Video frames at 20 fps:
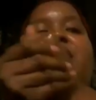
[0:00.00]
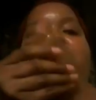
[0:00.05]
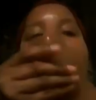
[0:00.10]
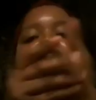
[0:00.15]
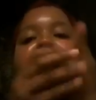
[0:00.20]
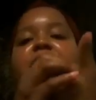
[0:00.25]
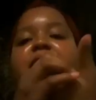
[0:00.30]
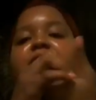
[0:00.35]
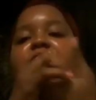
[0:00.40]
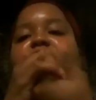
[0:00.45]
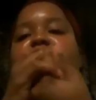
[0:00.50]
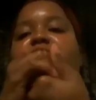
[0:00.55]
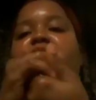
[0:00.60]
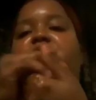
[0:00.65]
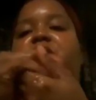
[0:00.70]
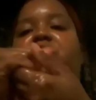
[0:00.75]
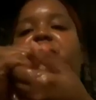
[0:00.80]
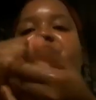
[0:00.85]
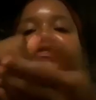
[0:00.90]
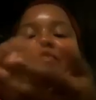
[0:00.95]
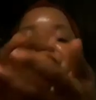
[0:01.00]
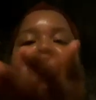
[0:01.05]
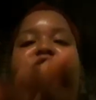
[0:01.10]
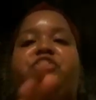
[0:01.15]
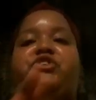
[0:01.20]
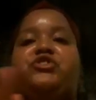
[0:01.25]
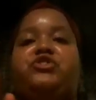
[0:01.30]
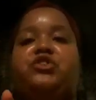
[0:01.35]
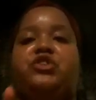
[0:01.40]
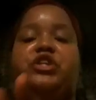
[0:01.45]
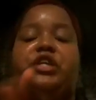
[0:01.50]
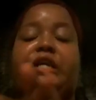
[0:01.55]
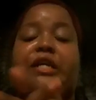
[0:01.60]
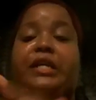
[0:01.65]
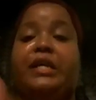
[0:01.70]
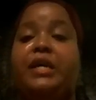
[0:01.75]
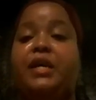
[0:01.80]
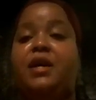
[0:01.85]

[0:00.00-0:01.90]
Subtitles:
am actually officially